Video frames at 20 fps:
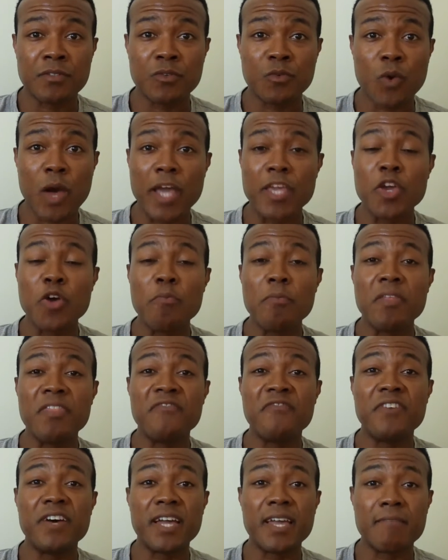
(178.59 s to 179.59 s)
Why your
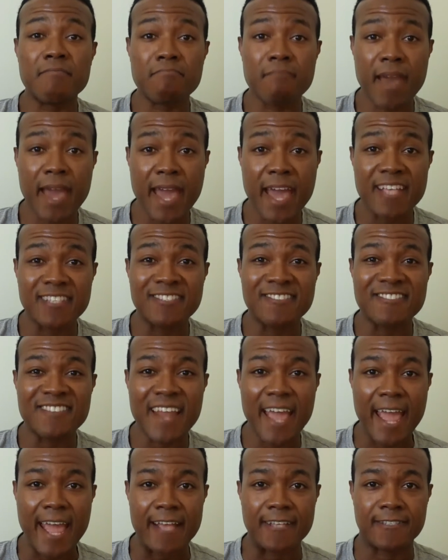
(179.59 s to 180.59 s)
motherfucking mask
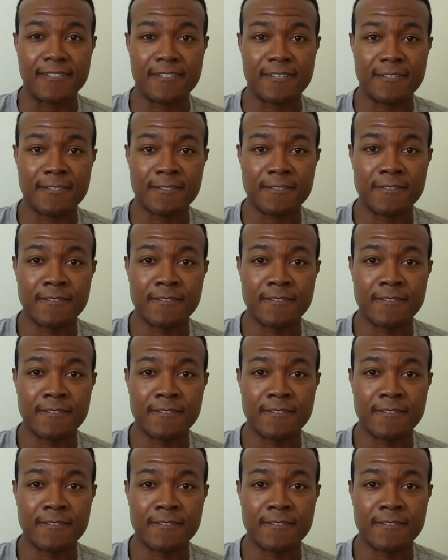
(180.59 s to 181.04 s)
nasty?